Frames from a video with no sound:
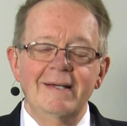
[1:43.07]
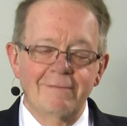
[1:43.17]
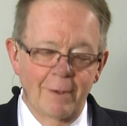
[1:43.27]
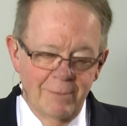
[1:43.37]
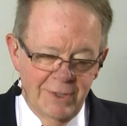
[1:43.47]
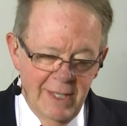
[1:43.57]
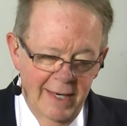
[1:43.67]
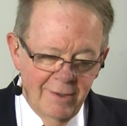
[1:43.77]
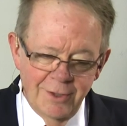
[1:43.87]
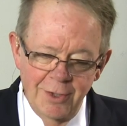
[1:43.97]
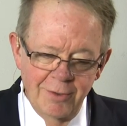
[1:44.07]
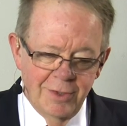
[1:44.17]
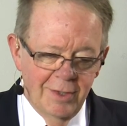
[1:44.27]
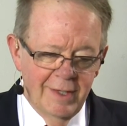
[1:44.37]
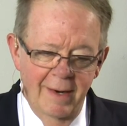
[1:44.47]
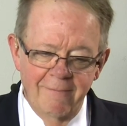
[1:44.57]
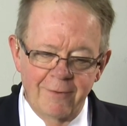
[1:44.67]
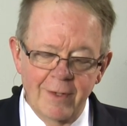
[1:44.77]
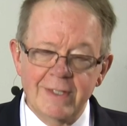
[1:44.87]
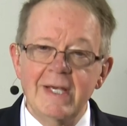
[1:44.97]
from center to
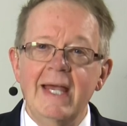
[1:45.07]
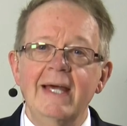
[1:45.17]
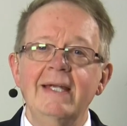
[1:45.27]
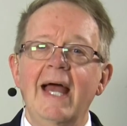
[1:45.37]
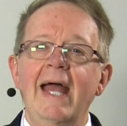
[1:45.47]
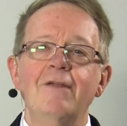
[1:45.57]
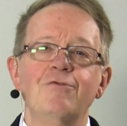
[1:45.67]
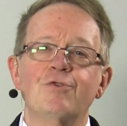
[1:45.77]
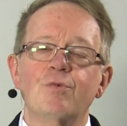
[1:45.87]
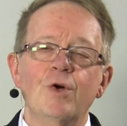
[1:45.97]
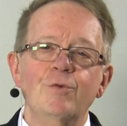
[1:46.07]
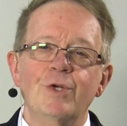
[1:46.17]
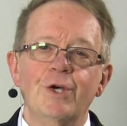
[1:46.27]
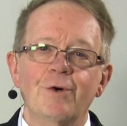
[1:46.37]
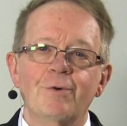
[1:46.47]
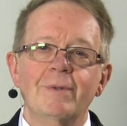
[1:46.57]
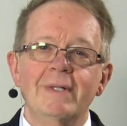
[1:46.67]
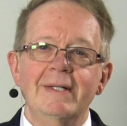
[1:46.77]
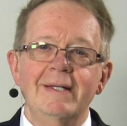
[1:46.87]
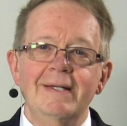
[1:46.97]
circumference, in and through you,
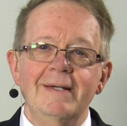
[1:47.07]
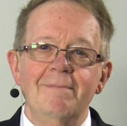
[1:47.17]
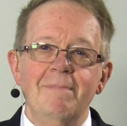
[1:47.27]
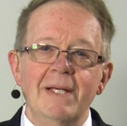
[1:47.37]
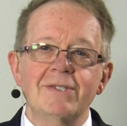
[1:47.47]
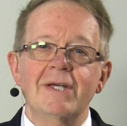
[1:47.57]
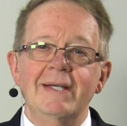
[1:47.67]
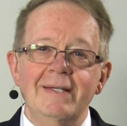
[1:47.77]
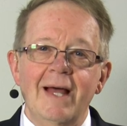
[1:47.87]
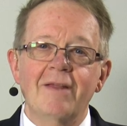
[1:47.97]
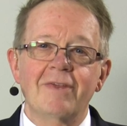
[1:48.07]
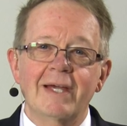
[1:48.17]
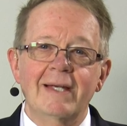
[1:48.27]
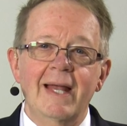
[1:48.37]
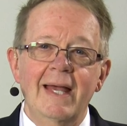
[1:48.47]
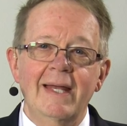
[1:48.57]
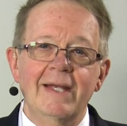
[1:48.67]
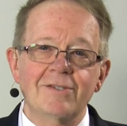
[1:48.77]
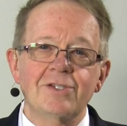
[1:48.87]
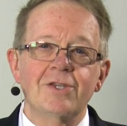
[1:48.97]
missing nothing in
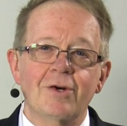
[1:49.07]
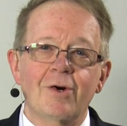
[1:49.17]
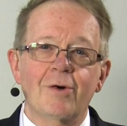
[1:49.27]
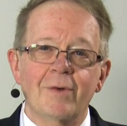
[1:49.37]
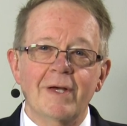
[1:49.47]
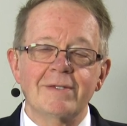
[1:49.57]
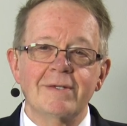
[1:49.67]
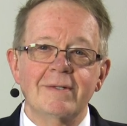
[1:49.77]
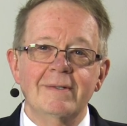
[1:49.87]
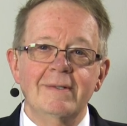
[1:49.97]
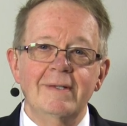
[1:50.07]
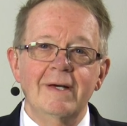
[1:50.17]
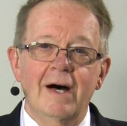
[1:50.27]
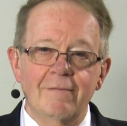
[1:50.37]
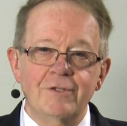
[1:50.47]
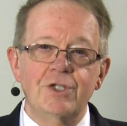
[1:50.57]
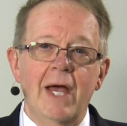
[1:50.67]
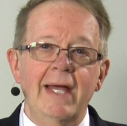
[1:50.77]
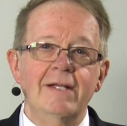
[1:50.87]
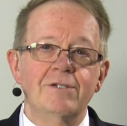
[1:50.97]
its thoroughness of
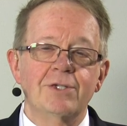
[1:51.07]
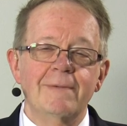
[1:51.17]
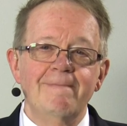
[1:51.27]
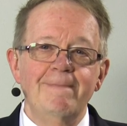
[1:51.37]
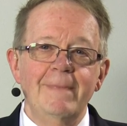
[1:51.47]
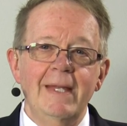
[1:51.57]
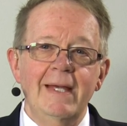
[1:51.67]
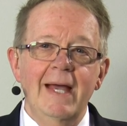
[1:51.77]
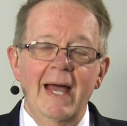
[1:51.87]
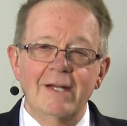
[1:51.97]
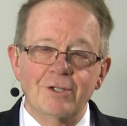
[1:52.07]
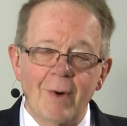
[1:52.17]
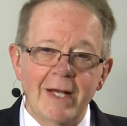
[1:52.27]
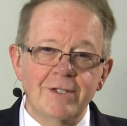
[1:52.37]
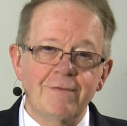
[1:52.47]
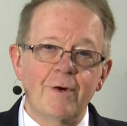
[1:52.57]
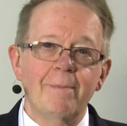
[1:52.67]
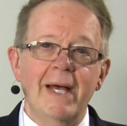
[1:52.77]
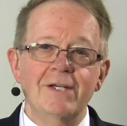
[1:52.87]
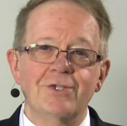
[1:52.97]
change and
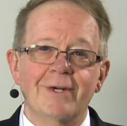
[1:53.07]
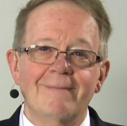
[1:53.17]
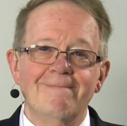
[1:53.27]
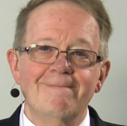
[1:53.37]
transformation.